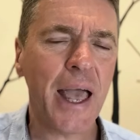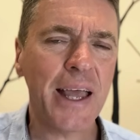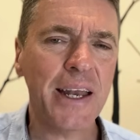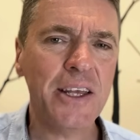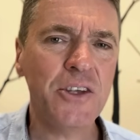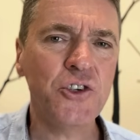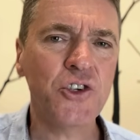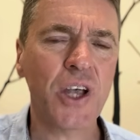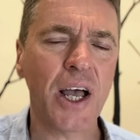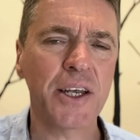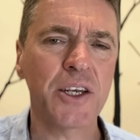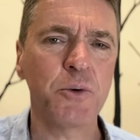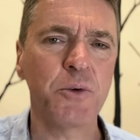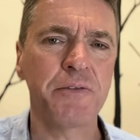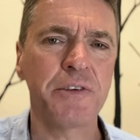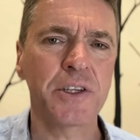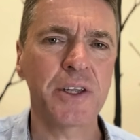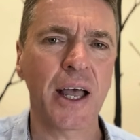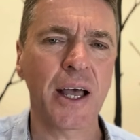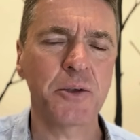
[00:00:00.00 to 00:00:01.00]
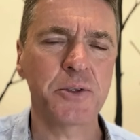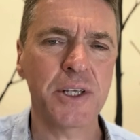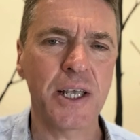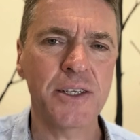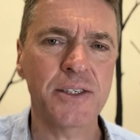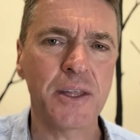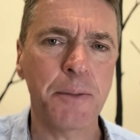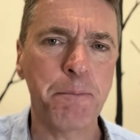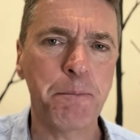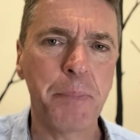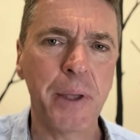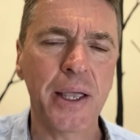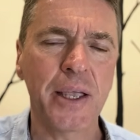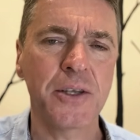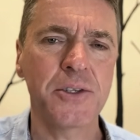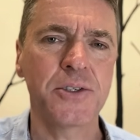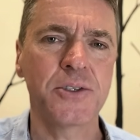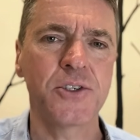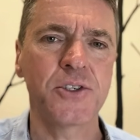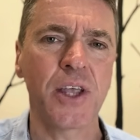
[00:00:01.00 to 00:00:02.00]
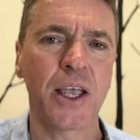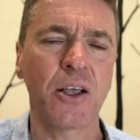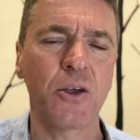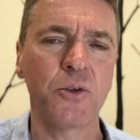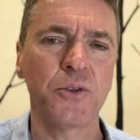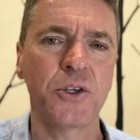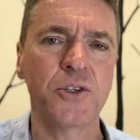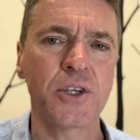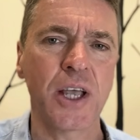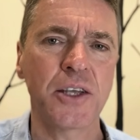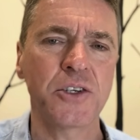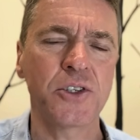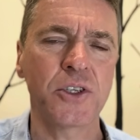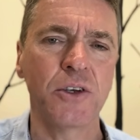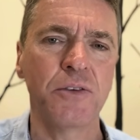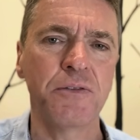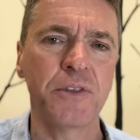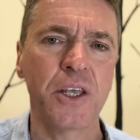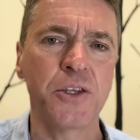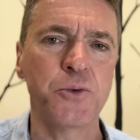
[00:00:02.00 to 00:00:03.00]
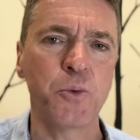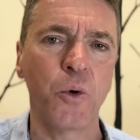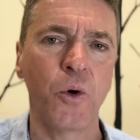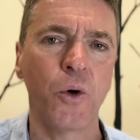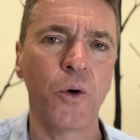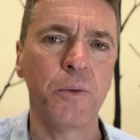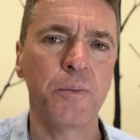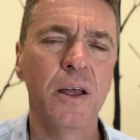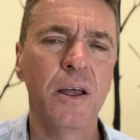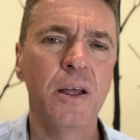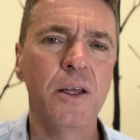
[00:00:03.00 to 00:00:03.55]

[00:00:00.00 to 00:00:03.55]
any shadow of a doubt, is the biggest single disaster of this war.